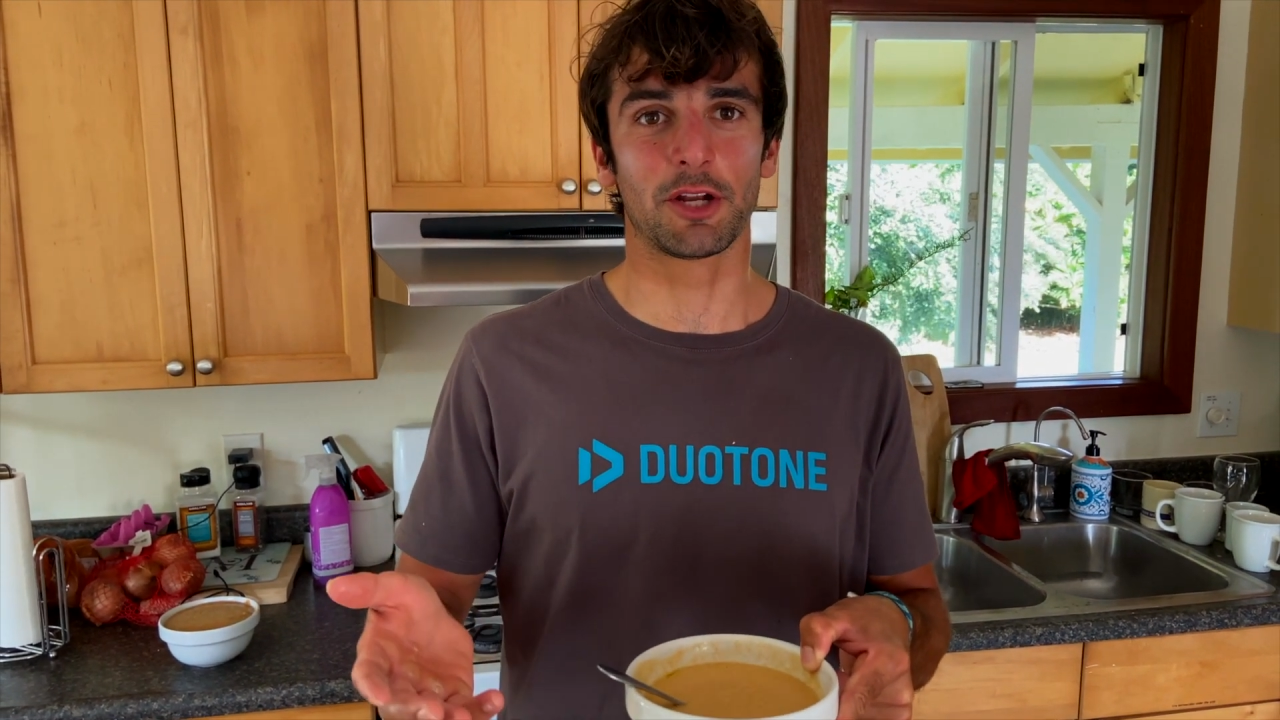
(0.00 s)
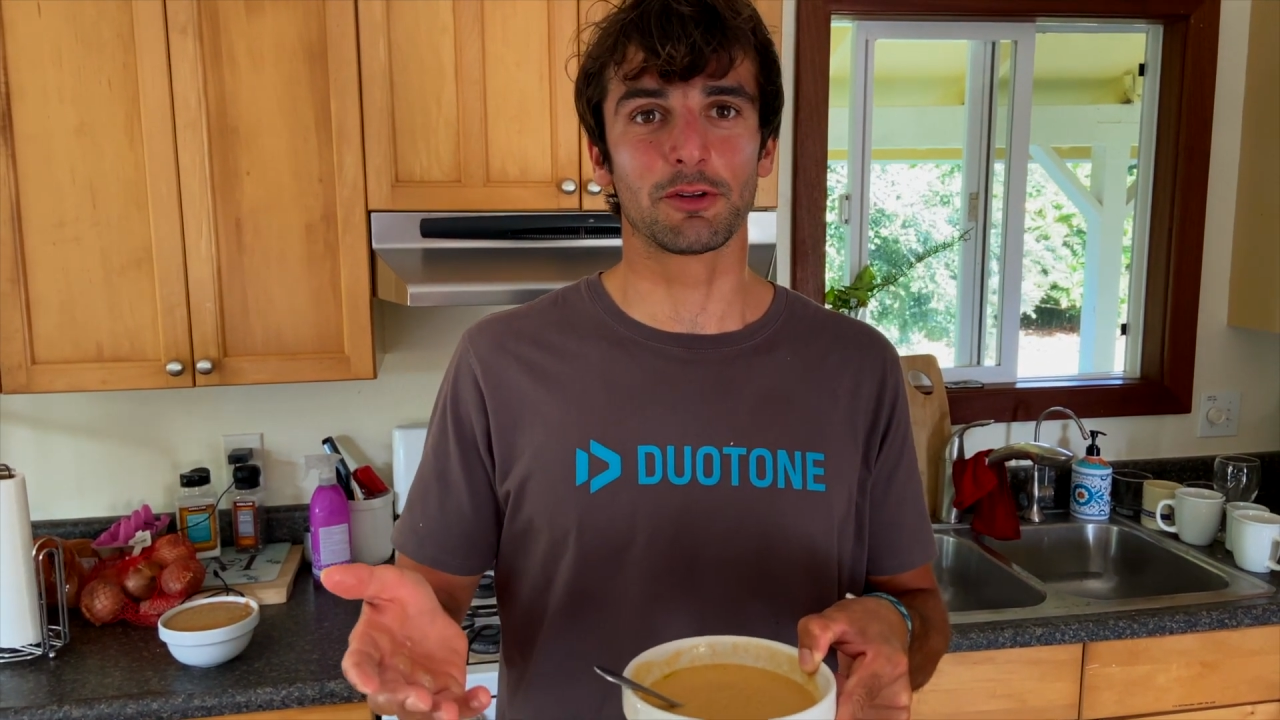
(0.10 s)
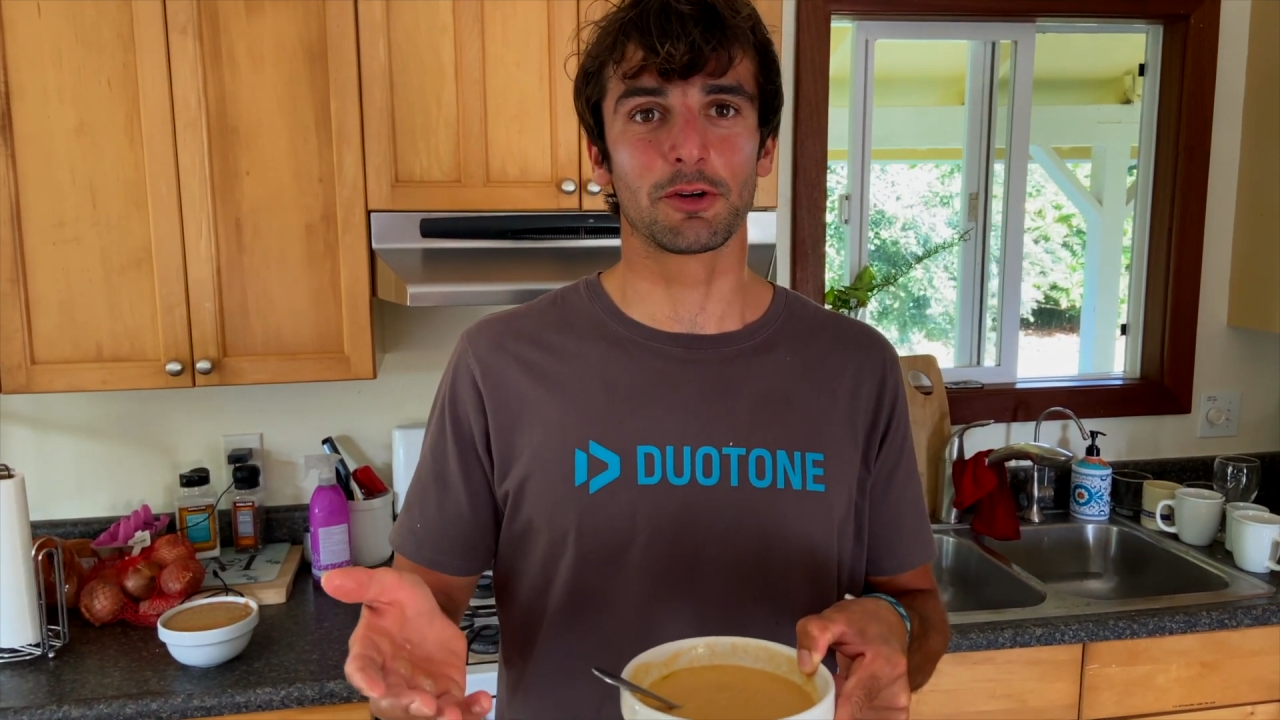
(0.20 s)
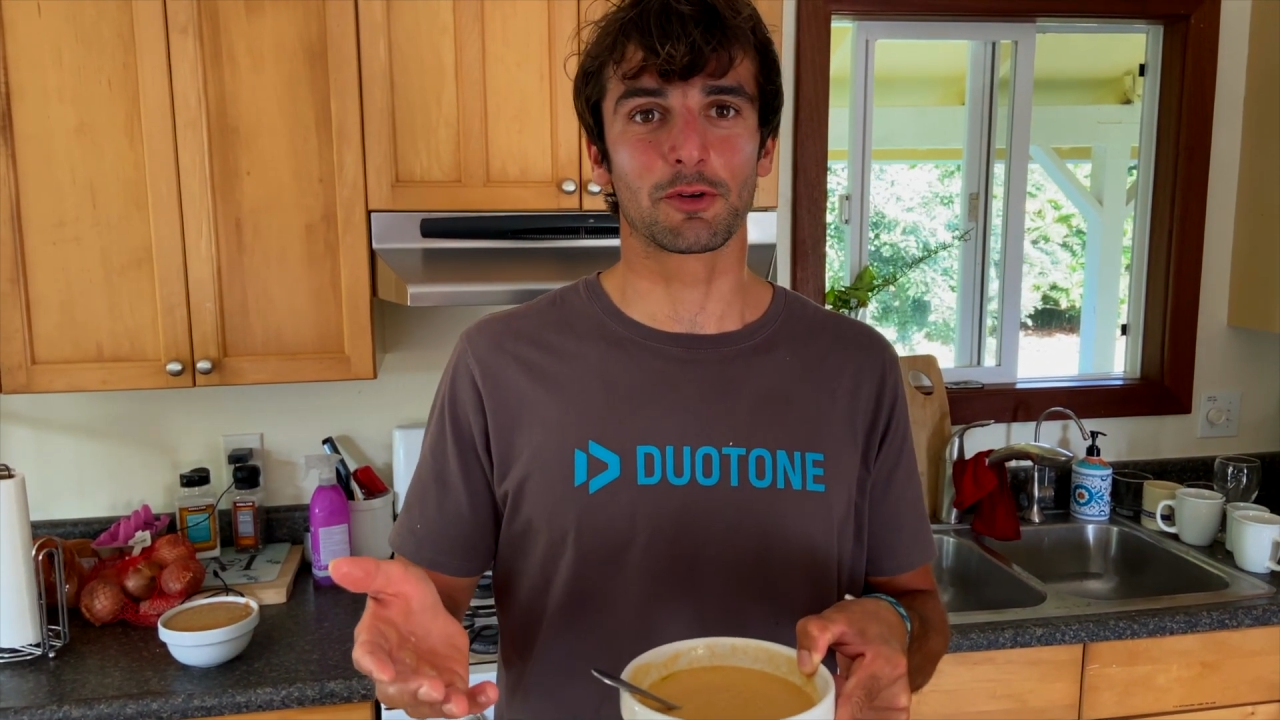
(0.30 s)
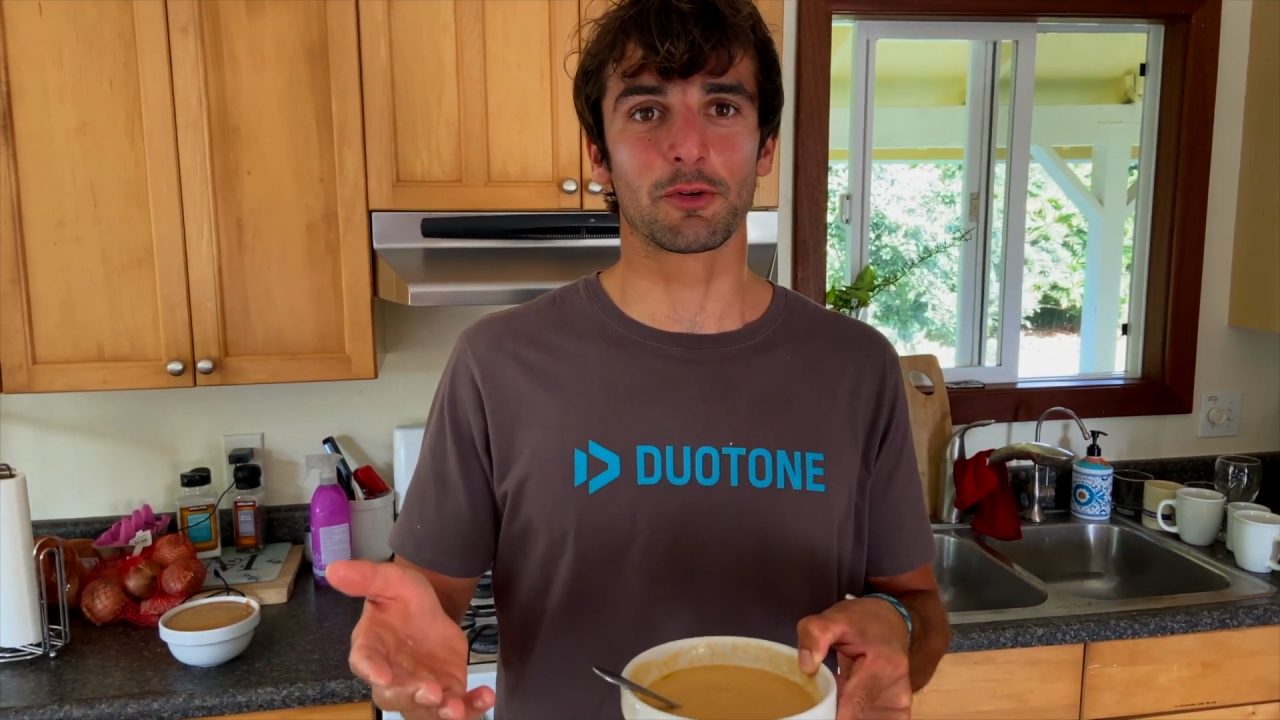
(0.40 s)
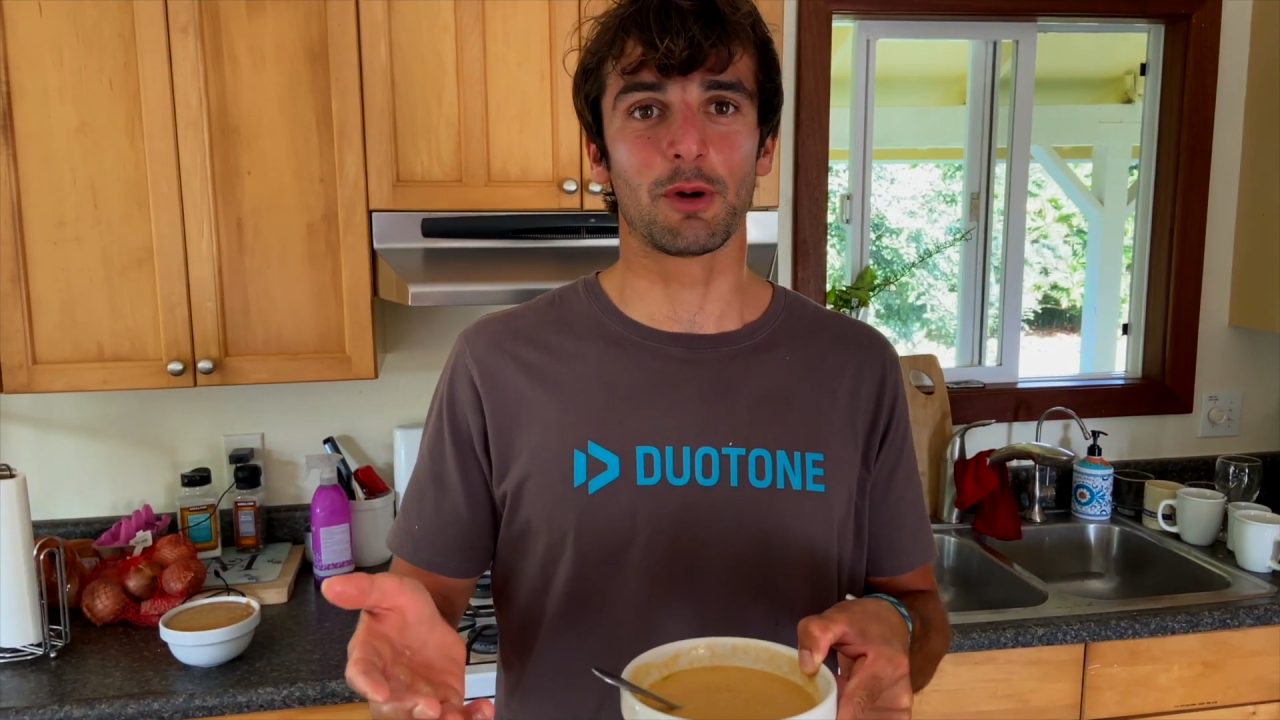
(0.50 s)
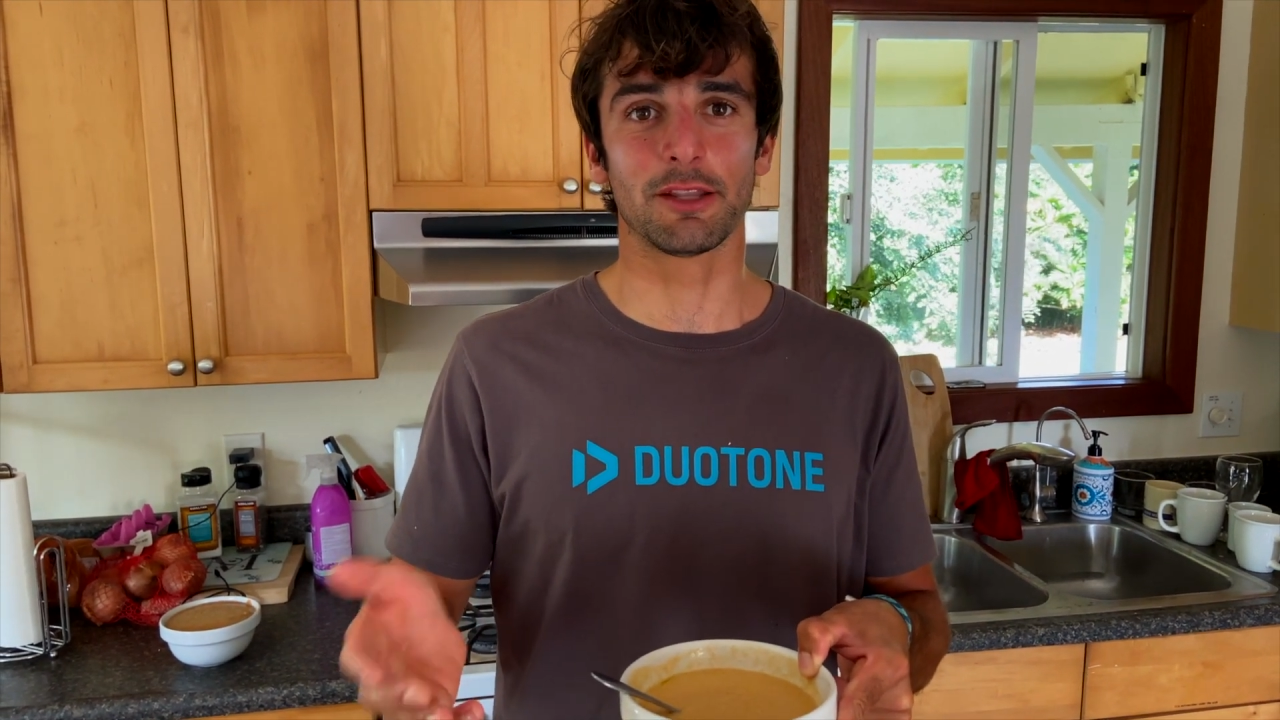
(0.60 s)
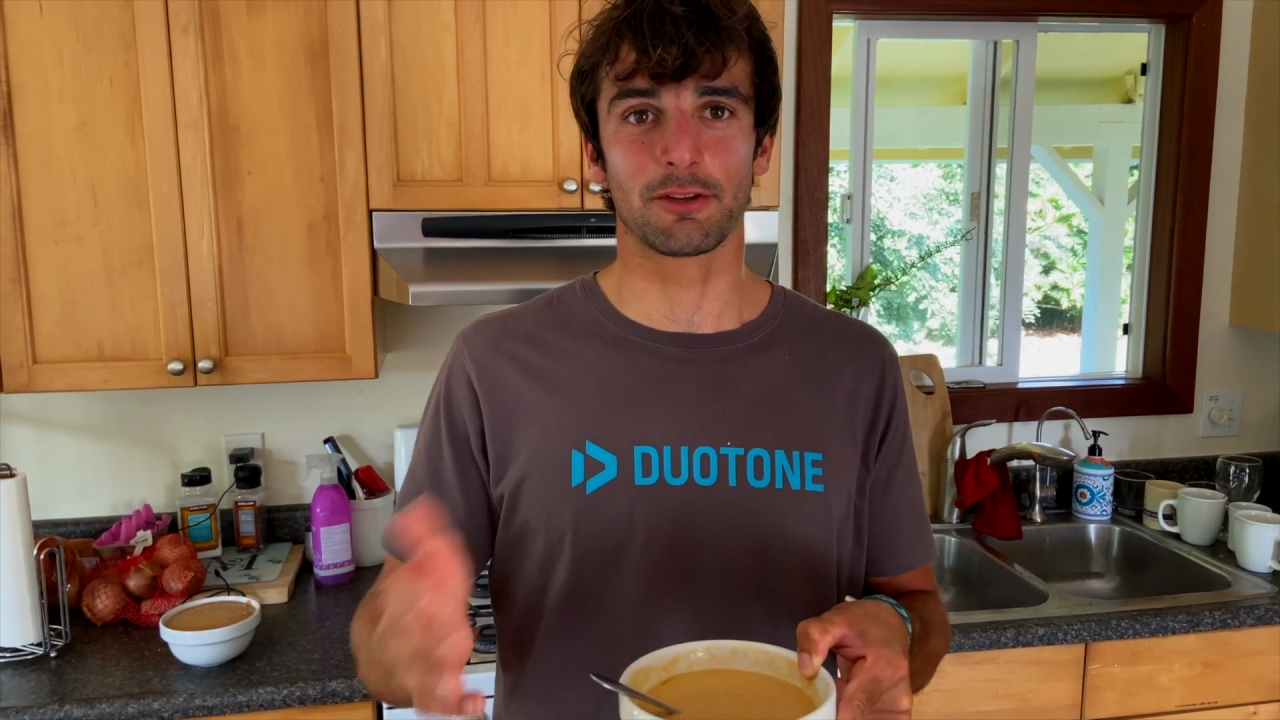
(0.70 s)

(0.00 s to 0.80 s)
to do a good one,